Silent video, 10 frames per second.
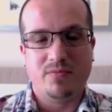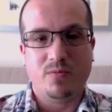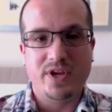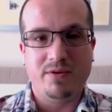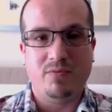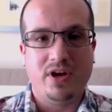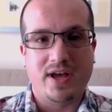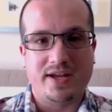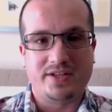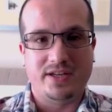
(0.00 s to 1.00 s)
We were
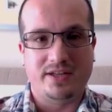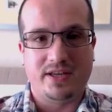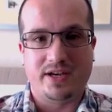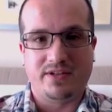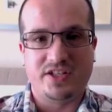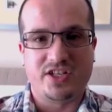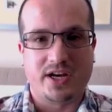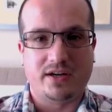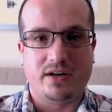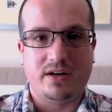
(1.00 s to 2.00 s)
actually there in
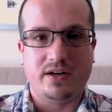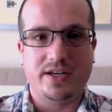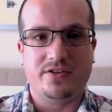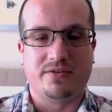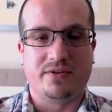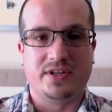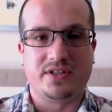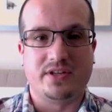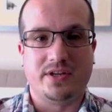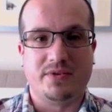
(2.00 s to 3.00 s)
Shanghai during the
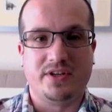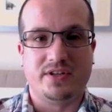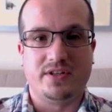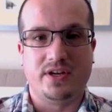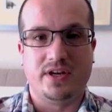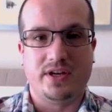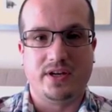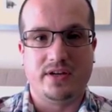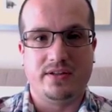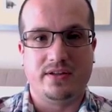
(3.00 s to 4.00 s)
time when
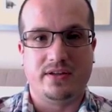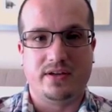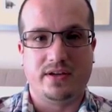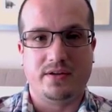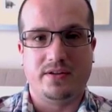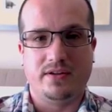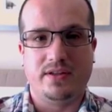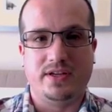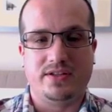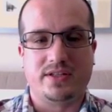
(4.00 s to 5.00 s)

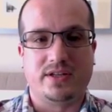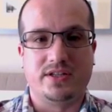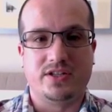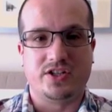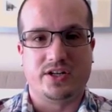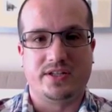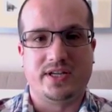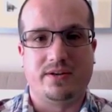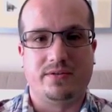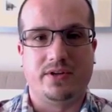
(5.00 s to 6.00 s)
they decided to shut
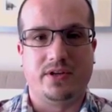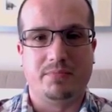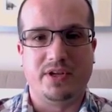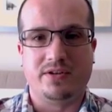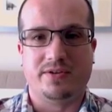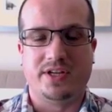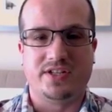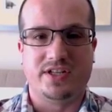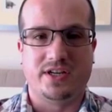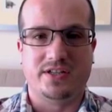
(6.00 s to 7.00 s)
down the Bitcoin
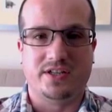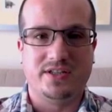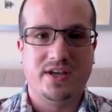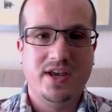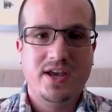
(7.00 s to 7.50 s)
exchanges.